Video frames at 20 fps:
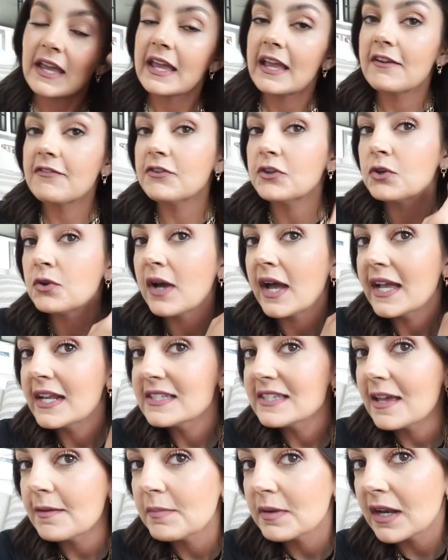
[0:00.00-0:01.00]
If you
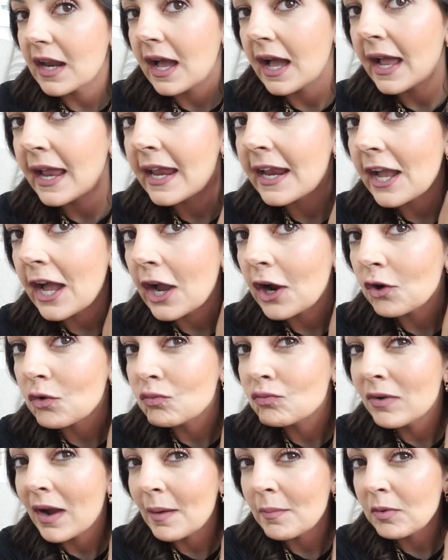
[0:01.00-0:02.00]
guys have been eyeing our
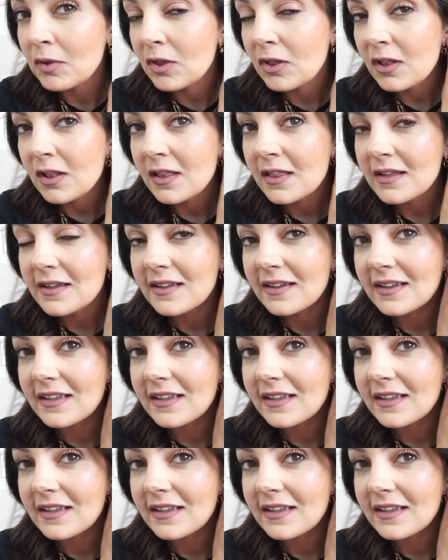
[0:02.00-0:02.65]
Rebel,